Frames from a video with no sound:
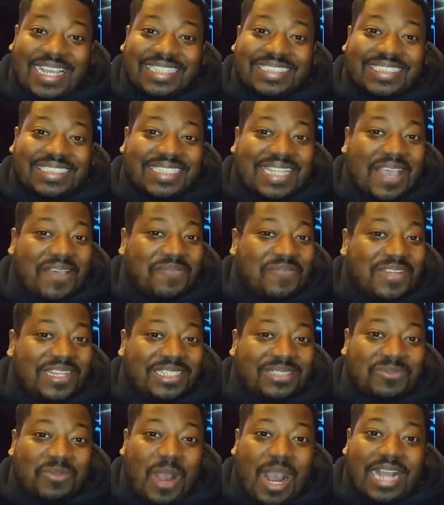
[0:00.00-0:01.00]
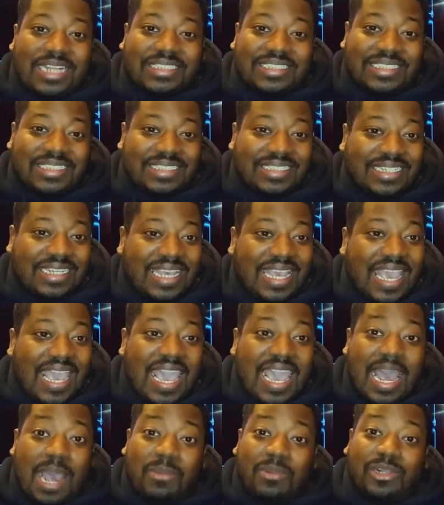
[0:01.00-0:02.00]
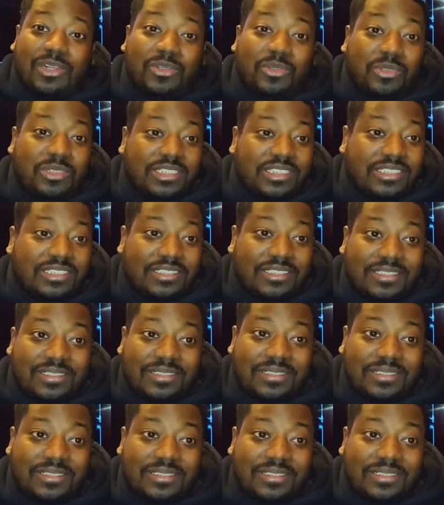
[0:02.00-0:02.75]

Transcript: I just got finished watching. And I'm clueless.